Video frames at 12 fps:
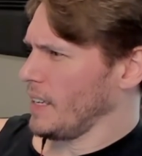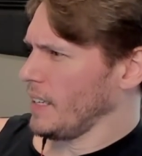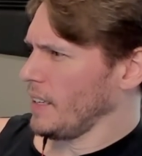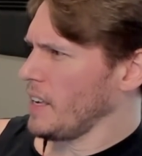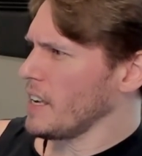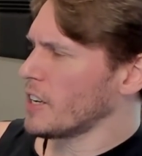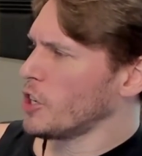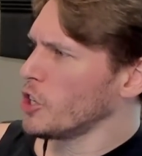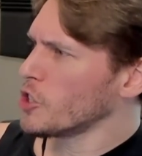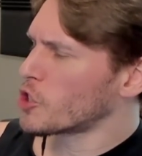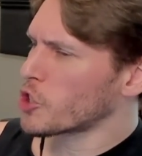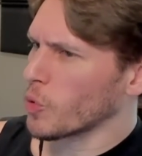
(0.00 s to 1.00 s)
He
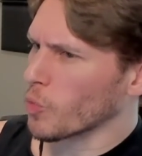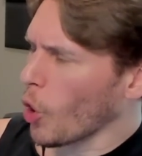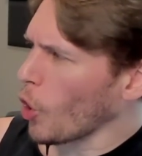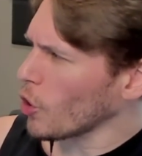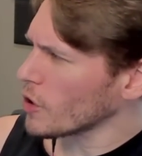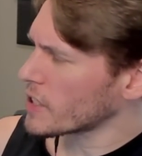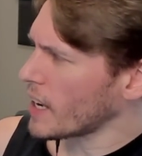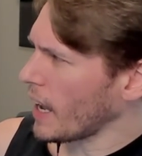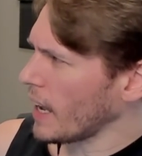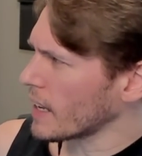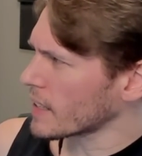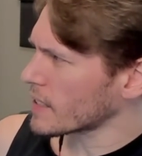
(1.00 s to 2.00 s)
controls
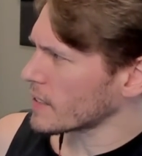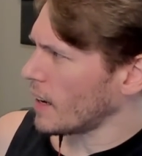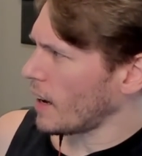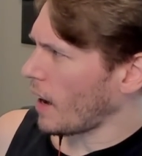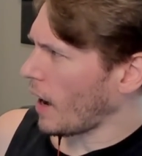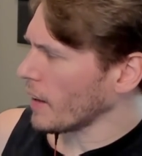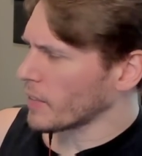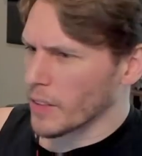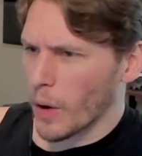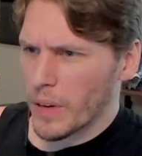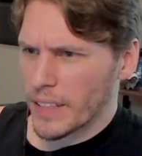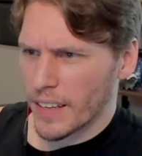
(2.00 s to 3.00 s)
ants? I
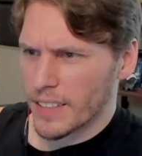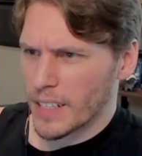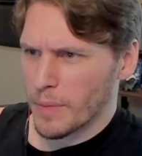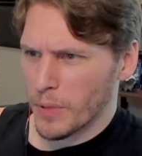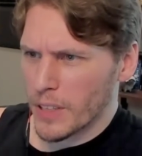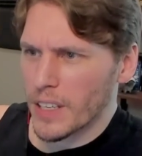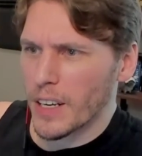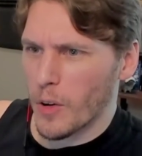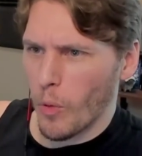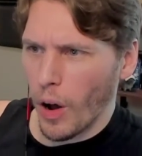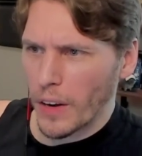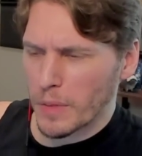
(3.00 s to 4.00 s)
know he doesn't. He does like
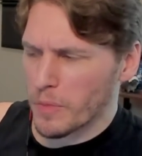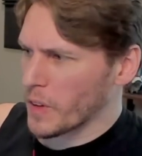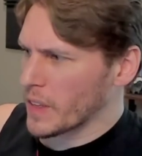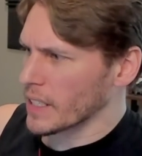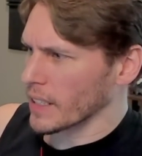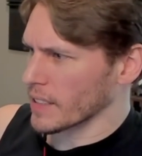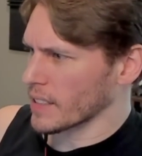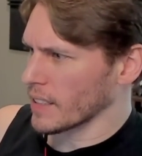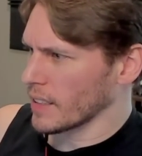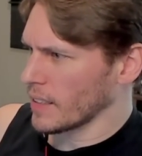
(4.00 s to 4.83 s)
quantum physics.